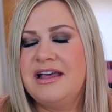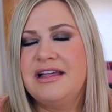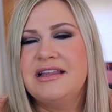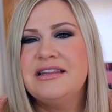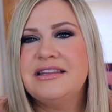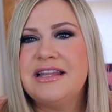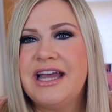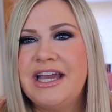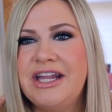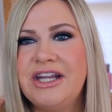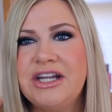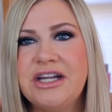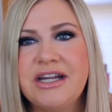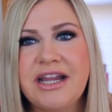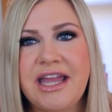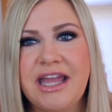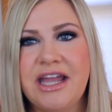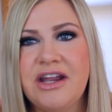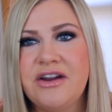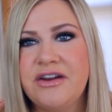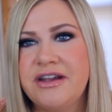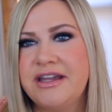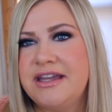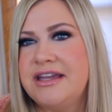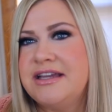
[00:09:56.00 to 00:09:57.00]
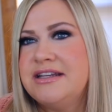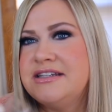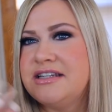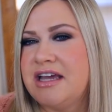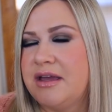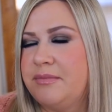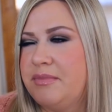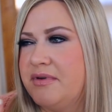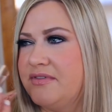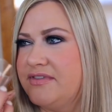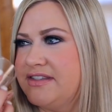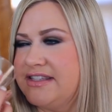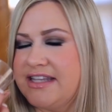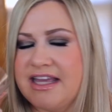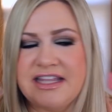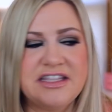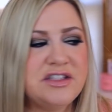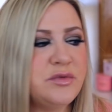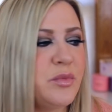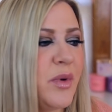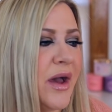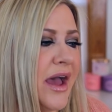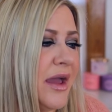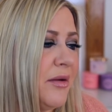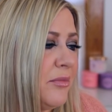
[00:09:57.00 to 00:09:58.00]
lighter, airy type of
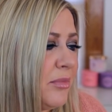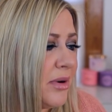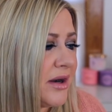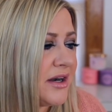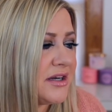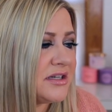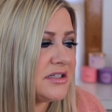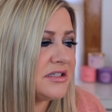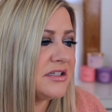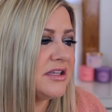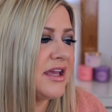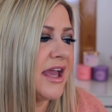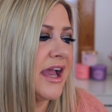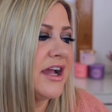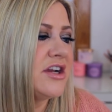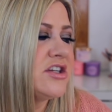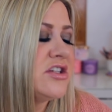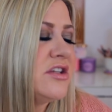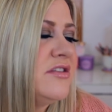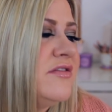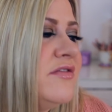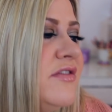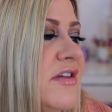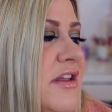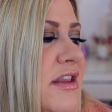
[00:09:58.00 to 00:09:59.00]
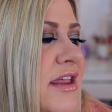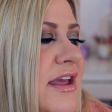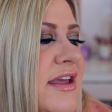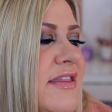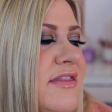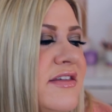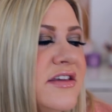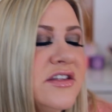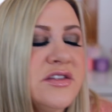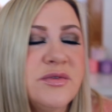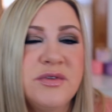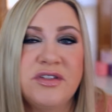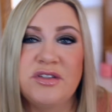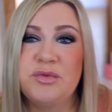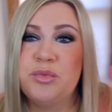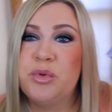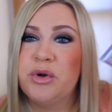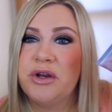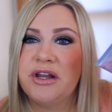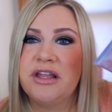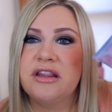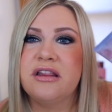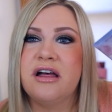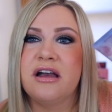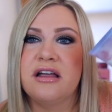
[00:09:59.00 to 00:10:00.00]
scents. But I personally actually feel like this was
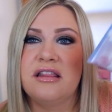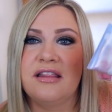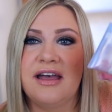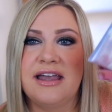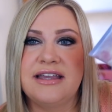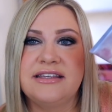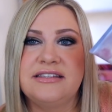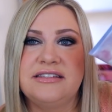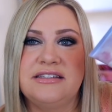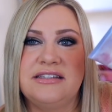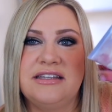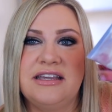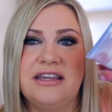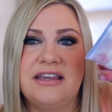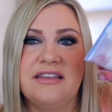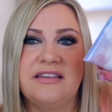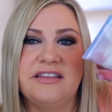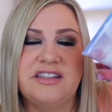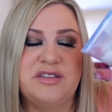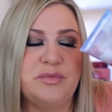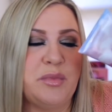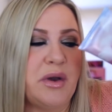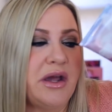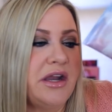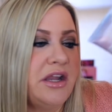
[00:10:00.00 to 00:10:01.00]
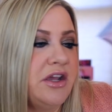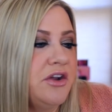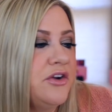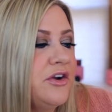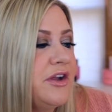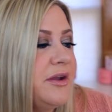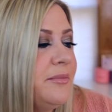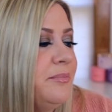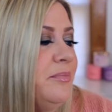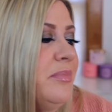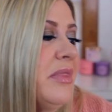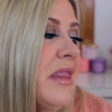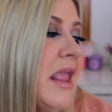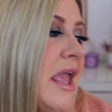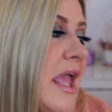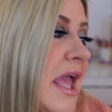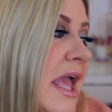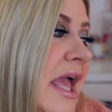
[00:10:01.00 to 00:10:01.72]
pretty long lasting, this body cream.